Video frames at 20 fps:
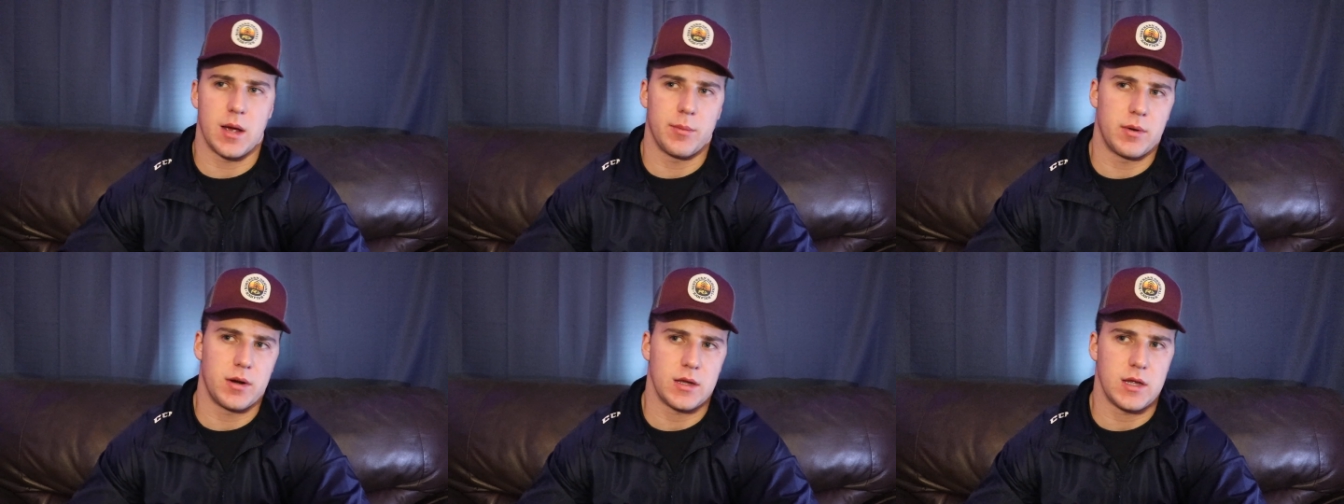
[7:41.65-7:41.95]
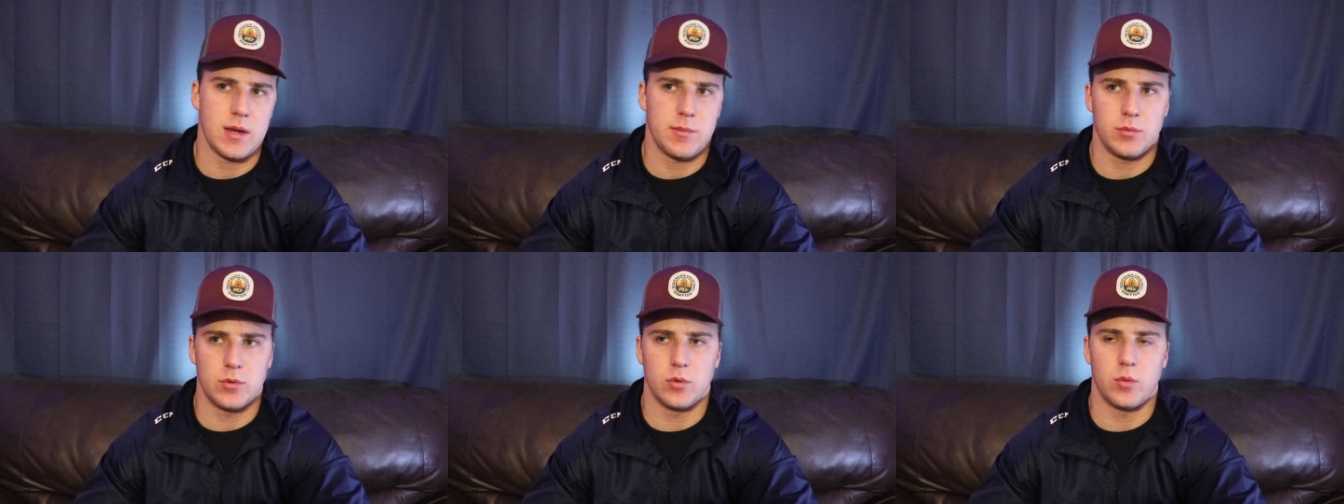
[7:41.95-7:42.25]
I'm going to
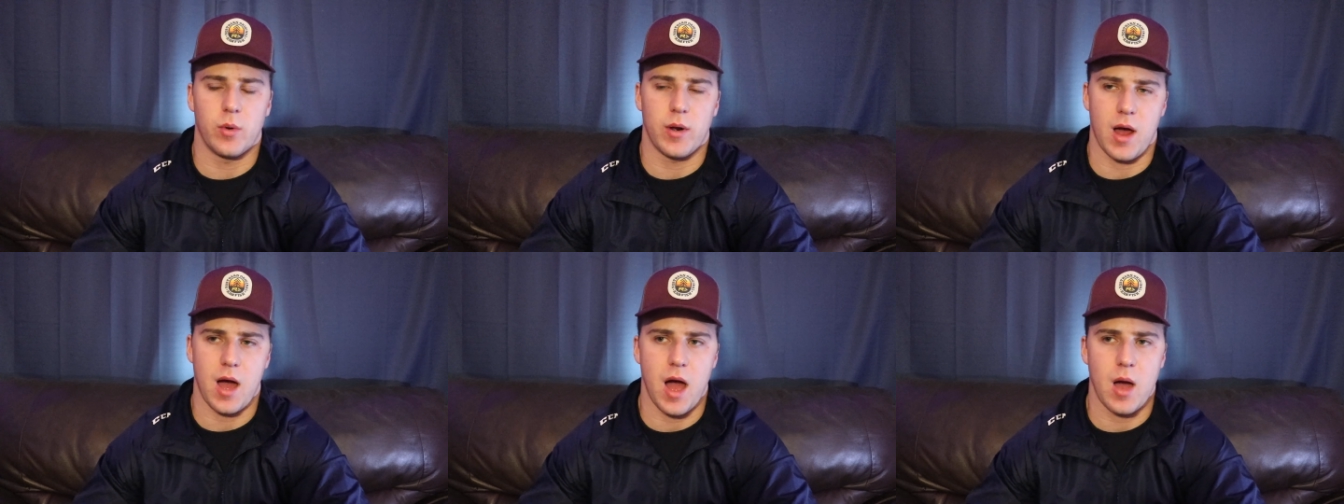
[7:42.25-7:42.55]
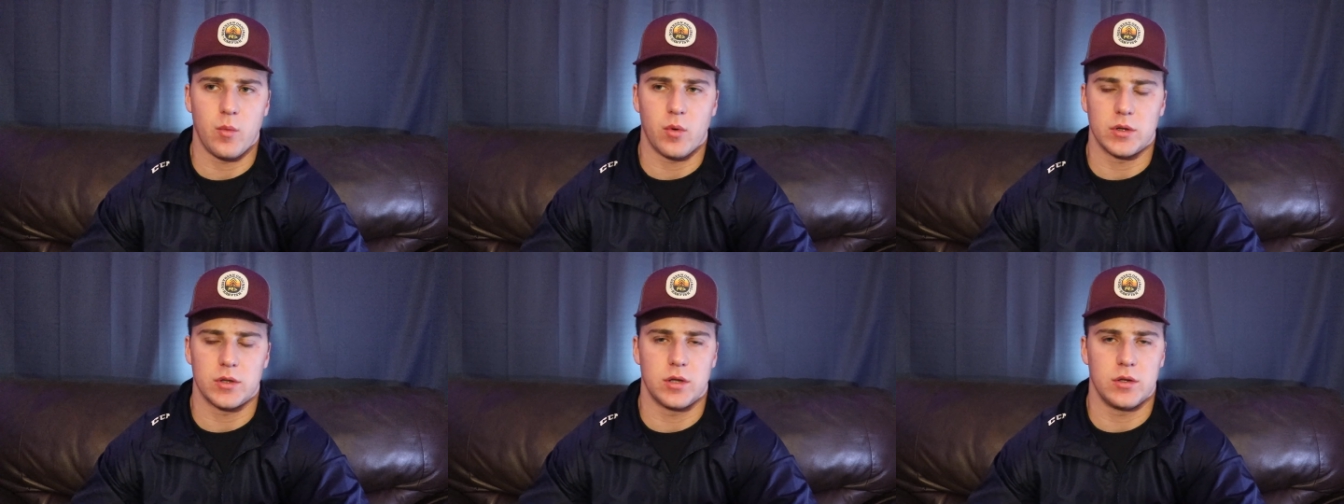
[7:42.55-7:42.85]
keep doing what
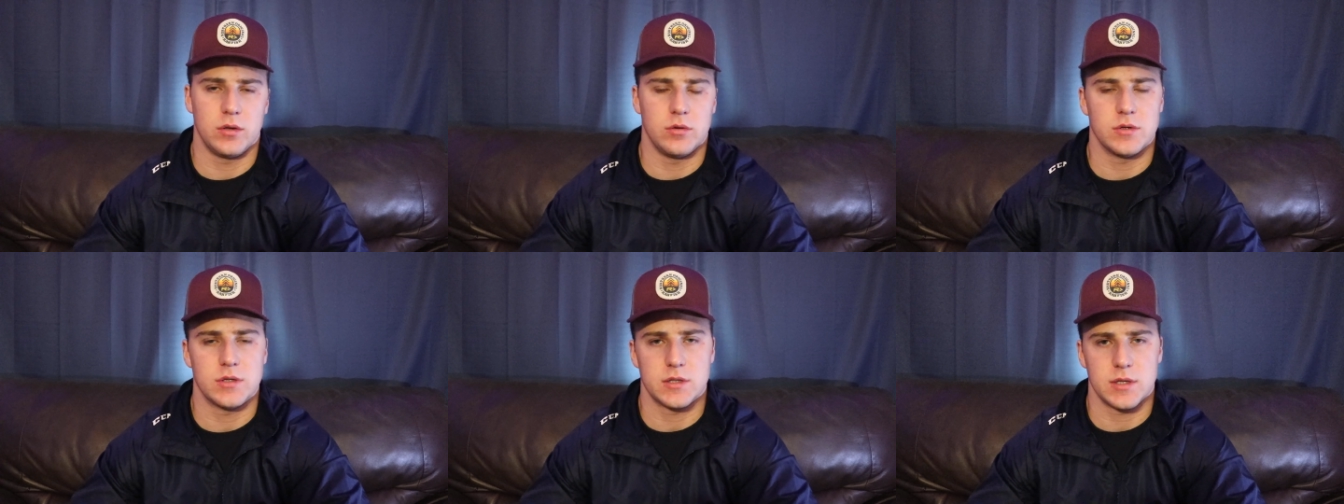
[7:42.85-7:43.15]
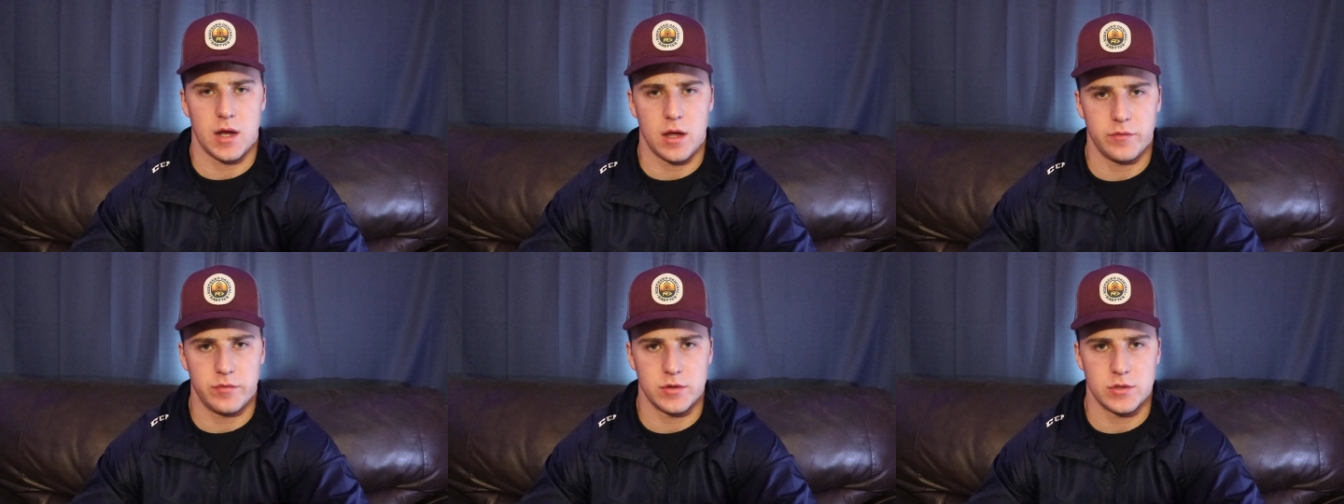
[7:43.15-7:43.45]
I want to do
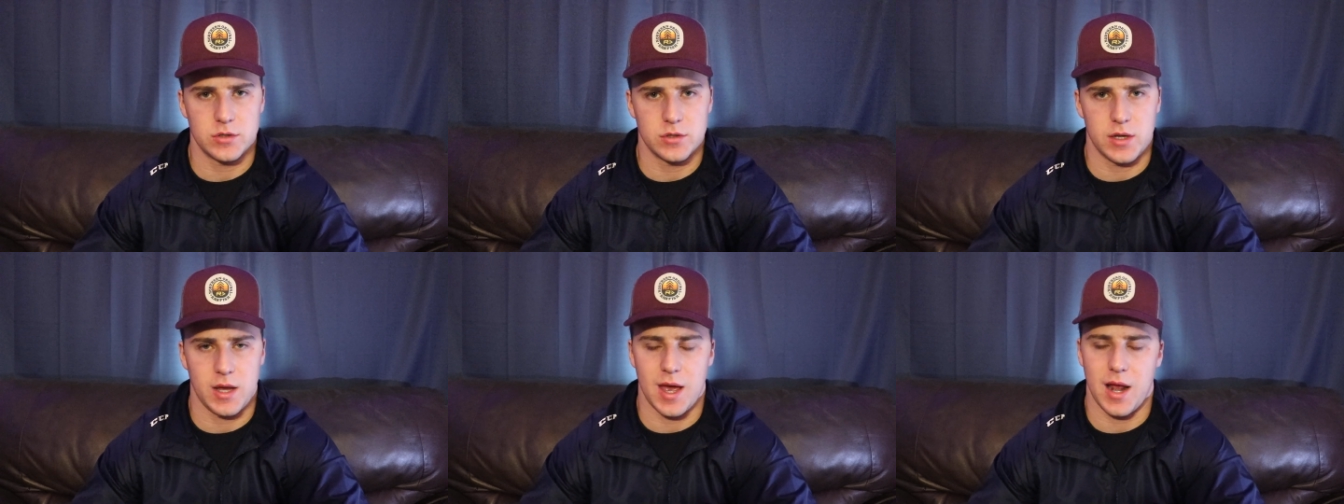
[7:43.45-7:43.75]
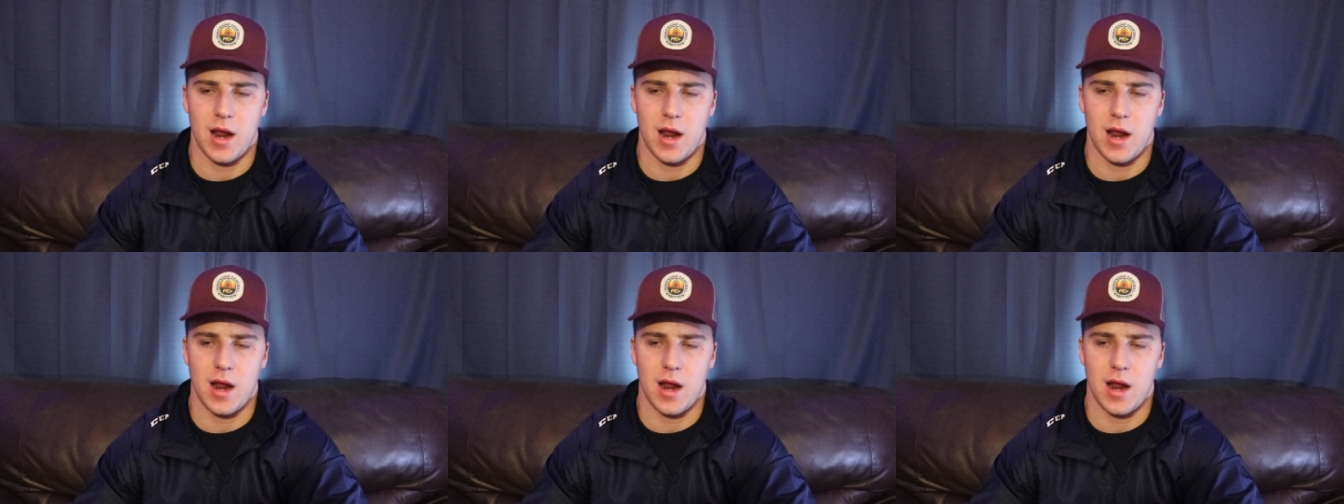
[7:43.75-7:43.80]
selfishly,